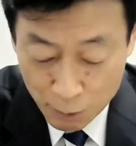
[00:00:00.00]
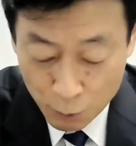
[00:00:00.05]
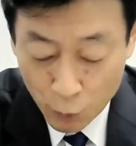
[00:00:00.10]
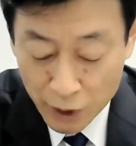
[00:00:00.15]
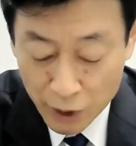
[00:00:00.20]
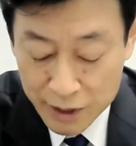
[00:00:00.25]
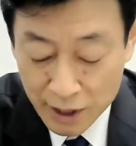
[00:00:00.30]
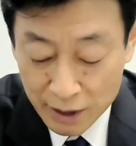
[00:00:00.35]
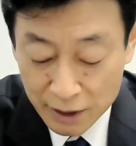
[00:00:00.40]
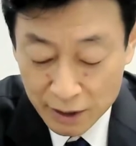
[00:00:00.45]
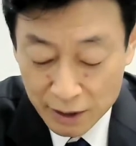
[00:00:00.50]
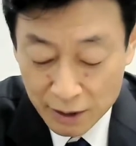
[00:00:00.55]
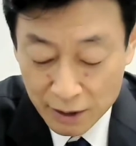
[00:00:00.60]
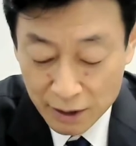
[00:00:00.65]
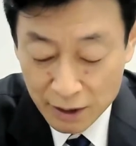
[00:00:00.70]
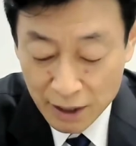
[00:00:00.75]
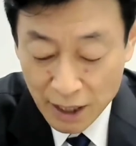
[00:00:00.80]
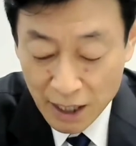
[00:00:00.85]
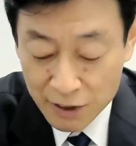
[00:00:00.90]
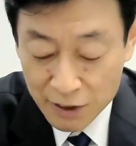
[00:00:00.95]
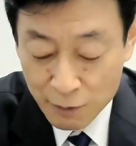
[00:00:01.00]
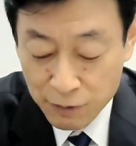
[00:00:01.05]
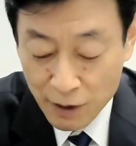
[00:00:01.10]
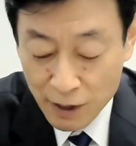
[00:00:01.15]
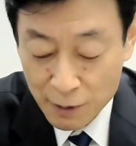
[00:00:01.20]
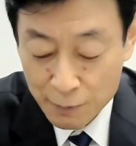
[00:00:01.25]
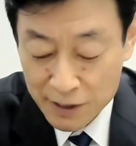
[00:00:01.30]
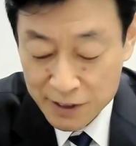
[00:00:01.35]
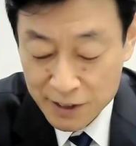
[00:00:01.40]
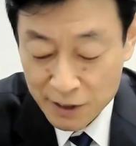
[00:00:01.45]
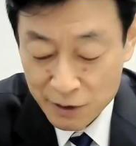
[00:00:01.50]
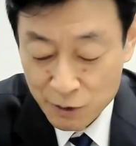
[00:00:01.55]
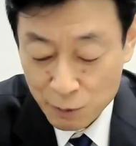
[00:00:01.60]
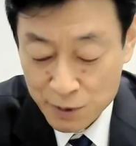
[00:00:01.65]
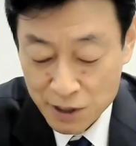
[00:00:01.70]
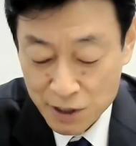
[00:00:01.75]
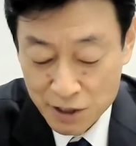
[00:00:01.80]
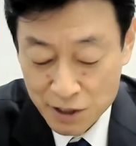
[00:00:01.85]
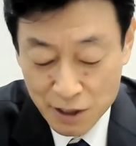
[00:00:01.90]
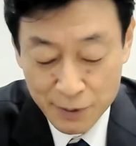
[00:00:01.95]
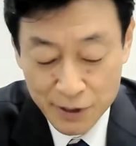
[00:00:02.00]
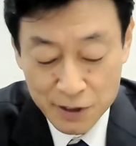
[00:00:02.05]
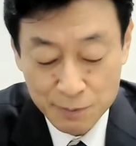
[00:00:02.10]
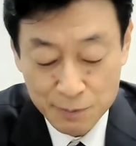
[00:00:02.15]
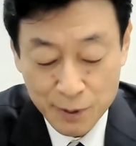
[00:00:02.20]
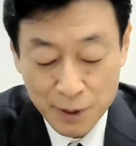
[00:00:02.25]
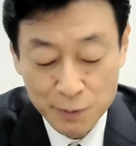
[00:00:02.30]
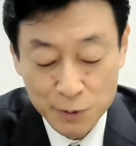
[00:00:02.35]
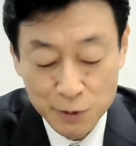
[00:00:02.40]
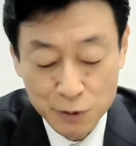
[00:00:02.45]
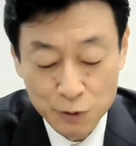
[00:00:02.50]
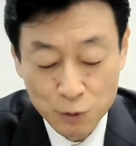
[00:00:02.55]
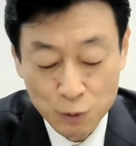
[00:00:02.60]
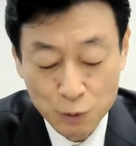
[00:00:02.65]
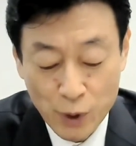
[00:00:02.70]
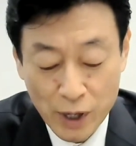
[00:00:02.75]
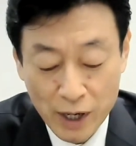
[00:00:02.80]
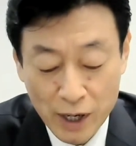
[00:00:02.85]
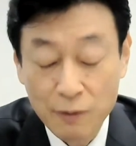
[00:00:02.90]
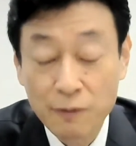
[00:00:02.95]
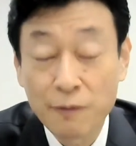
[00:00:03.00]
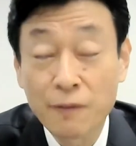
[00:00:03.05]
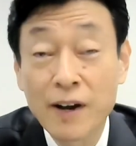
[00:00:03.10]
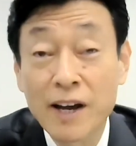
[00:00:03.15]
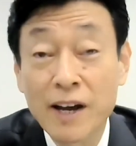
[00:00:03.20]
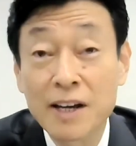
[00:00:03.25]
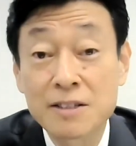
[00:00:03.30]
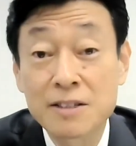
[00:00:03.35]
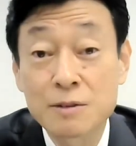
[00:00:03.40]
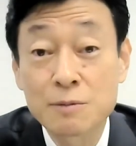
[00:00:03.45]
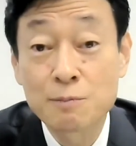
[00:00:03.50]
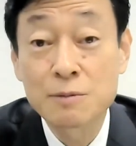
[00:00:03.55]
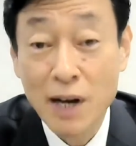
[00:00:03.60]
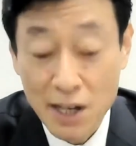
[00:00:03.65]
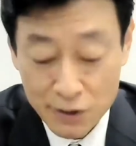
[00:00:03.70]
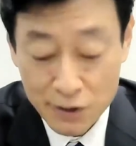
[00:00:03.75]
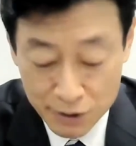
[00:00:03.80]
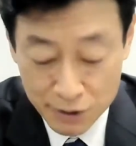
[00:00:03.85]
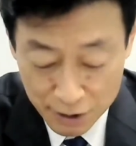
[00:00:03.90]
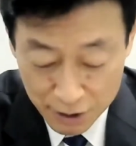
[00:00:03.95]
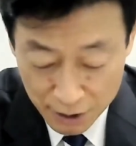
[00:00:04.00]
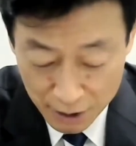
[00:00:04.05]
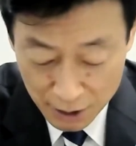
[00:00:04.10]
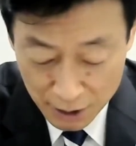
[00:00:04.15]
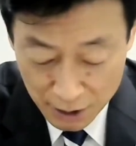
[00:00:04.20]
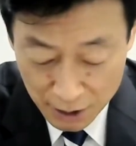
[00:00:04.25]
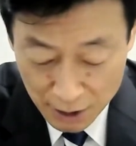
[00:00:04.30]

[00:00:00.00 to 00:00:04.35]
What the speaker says: more than 95% of the Japanese people wear face masks,